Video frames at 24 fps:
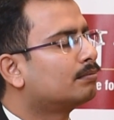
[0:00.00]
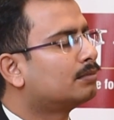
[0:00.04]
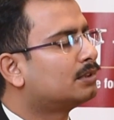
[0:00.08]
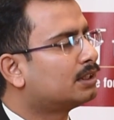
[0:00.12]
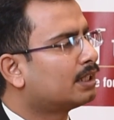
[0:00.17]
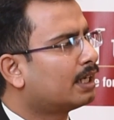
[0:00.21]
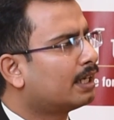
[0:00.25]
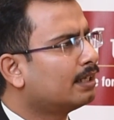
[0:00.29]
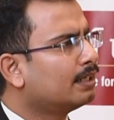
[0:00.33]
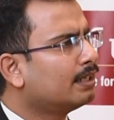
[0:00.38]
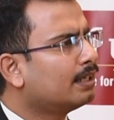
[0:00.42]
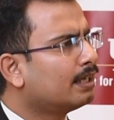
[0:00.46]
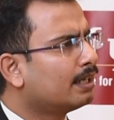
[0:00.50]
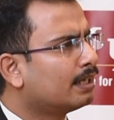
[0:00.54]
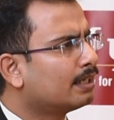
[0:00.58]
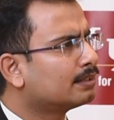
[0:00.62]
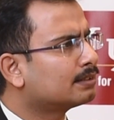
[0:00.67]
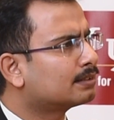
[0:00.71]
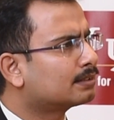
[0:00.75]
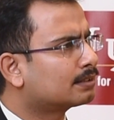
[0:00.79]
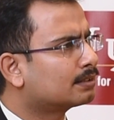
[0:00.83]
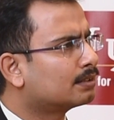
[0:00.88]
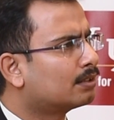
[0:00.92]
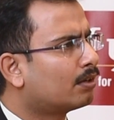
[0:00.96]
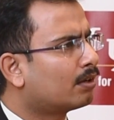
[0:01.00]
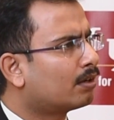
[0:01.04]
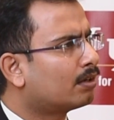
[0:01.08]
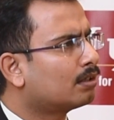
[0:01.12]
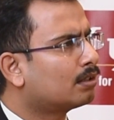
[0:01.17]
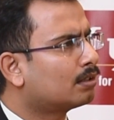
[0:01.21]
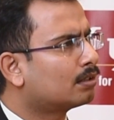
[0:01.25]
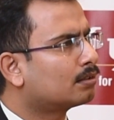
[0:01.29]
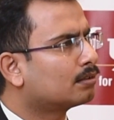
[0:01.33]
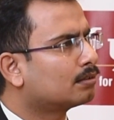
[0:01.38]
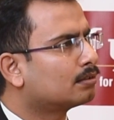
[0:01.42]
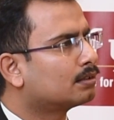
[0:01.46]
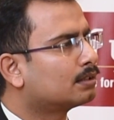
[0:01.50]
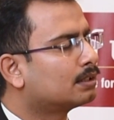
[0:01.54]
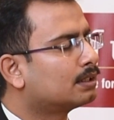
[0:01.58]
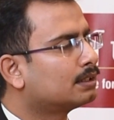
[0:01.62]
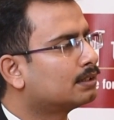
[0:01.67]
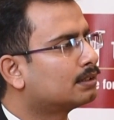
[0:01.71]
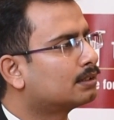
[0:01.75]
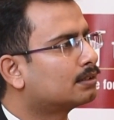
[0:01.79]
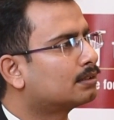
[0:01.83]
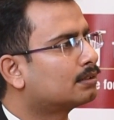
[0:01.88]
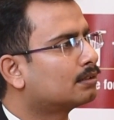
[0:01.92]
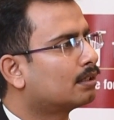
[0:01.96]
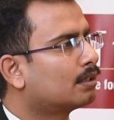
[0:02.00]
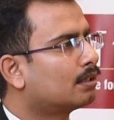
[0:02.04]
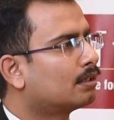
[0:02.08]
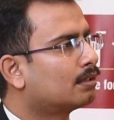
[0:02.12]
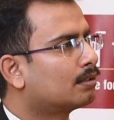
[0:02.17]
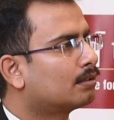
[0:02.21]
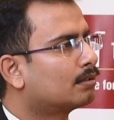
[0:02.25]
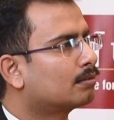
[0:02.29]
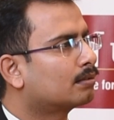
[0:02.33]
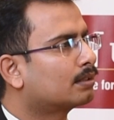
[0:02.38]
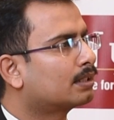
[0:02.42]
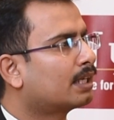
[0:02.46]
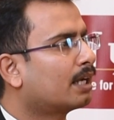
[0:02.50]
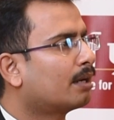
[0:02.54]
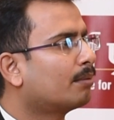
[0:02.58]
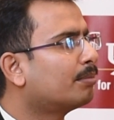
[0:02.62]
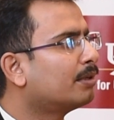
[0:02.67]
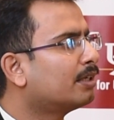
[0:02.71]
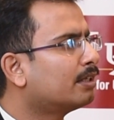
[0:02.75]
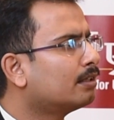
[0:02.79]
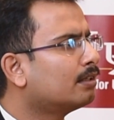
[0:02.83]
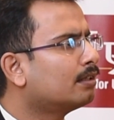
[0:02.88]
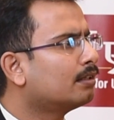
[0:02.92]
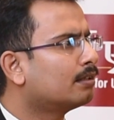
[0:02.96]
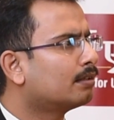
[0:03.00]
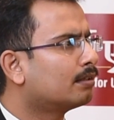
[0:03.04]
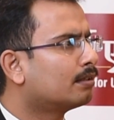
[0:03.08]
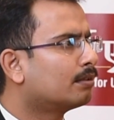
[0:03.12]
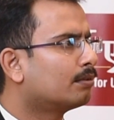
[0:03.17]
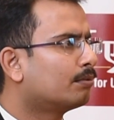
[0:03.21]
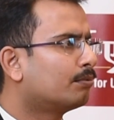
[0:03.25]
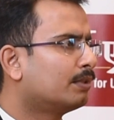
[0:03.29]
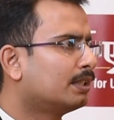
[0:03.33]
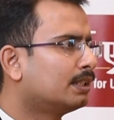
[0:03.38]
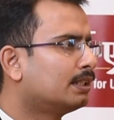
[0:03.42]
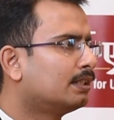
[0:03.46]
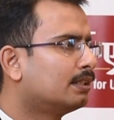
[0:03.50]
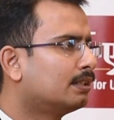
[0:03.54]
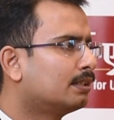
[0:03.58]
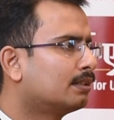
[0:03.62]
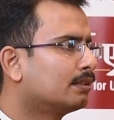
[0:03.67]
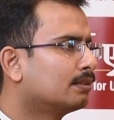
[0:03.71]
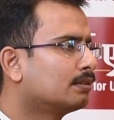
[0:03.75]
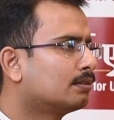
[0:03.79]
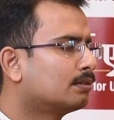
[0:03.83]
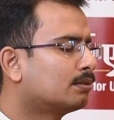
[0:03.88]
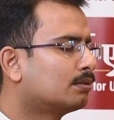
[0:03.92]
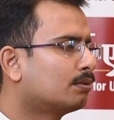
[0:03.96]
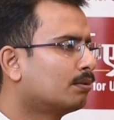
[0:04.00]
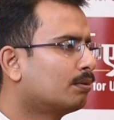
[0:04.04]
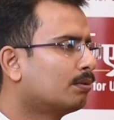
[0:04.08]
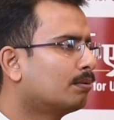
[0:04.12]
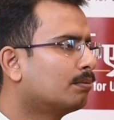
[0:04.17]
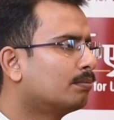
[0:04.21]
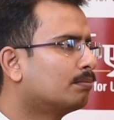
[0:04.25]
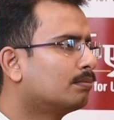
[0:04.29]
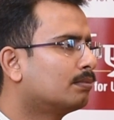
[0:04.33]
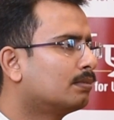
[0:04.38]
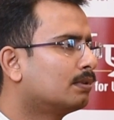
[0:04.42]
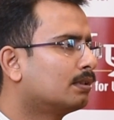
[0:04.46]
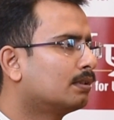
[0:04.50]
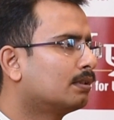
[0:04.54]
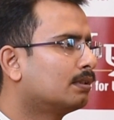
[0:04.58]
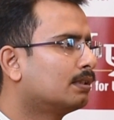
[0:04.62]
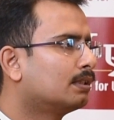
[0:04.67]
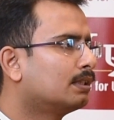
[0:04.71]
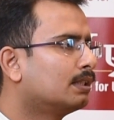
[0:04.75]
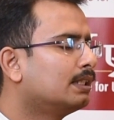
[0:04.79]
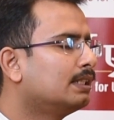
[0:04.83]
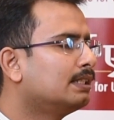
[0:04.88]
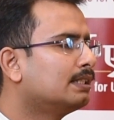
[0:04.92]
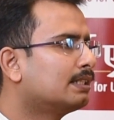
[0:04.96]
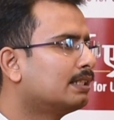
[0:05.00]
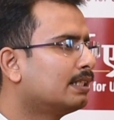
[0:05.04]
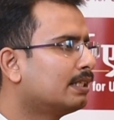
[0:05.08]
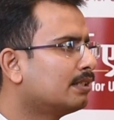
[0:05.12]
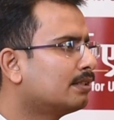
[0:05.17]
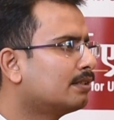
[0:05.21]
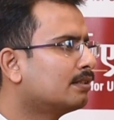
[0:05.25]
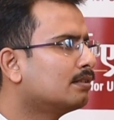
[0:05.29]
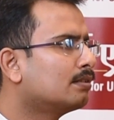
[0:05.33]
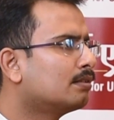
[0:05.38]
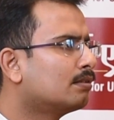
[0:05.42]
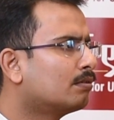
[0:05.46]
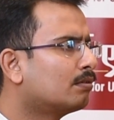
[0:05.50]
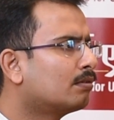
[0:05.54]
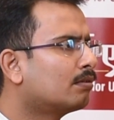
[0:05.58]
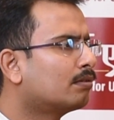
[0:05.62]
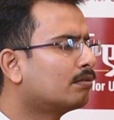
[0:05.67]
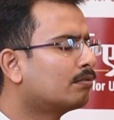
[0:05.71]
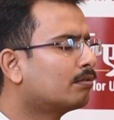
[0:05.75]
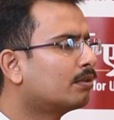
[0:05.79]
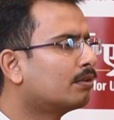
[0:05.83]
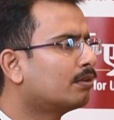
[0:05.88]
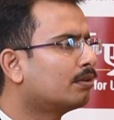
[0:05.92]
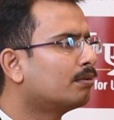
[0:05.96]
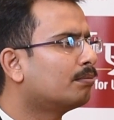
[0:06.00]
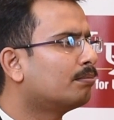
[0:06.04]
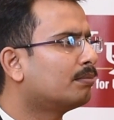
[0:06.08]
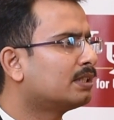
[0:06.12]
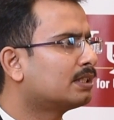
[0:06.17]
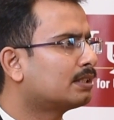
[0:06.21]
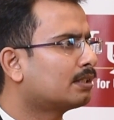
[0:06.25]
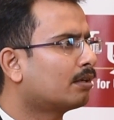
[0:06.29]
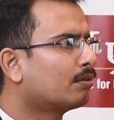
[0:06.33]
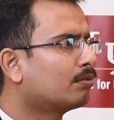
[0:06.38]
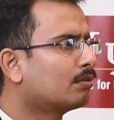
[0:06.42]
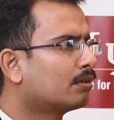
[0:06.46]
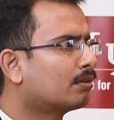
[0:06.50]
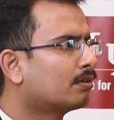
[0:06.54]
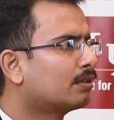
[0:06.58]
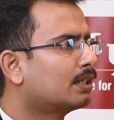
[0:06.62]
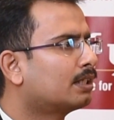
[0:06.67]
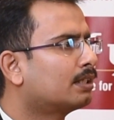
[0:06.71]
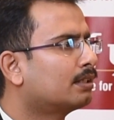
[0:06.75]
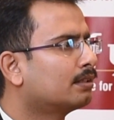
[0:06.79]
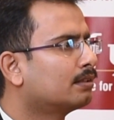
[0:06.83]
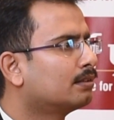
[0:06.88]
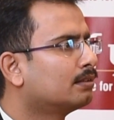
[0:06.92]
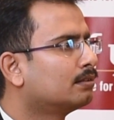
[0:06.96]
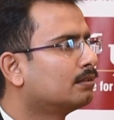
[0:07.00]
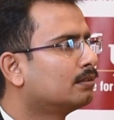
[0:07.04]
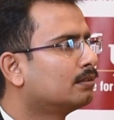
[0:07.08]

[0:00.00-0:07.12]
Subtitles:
China has got this capital with it. So these nations do not want to miss out on it.